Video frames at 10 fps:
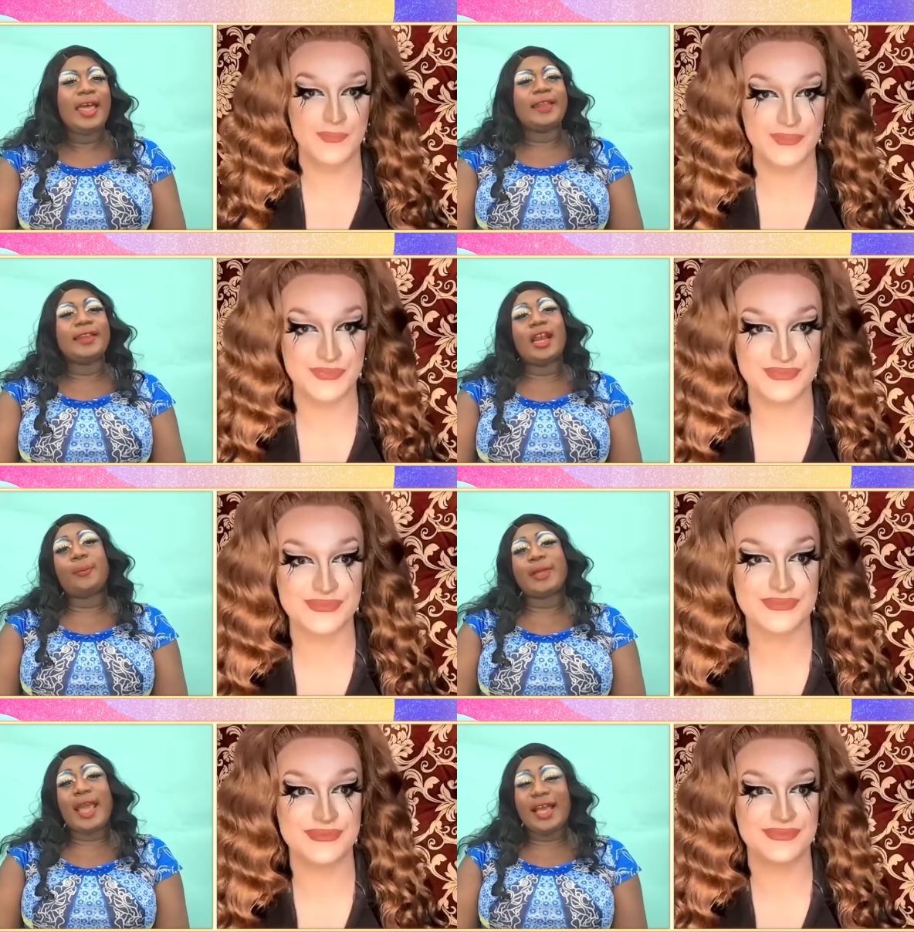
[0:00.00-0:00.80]
Speaker 1: And then
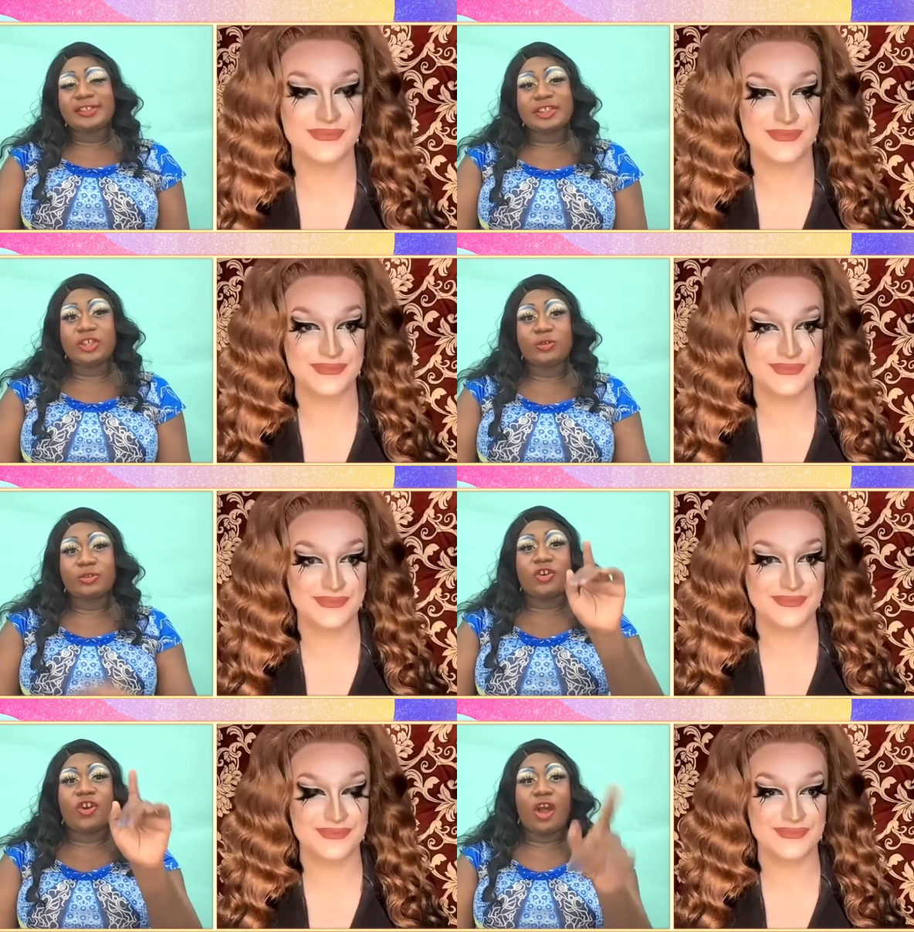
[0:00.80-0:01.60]
I'll be asking you
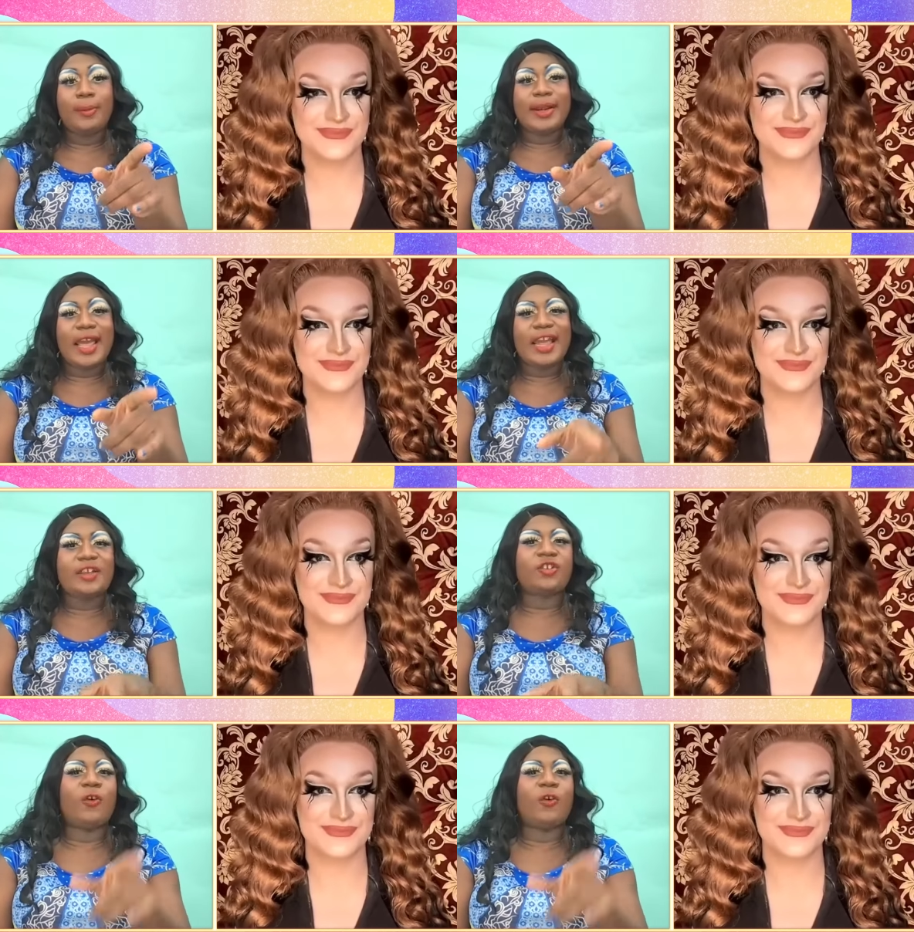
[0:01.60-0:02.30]
to nominate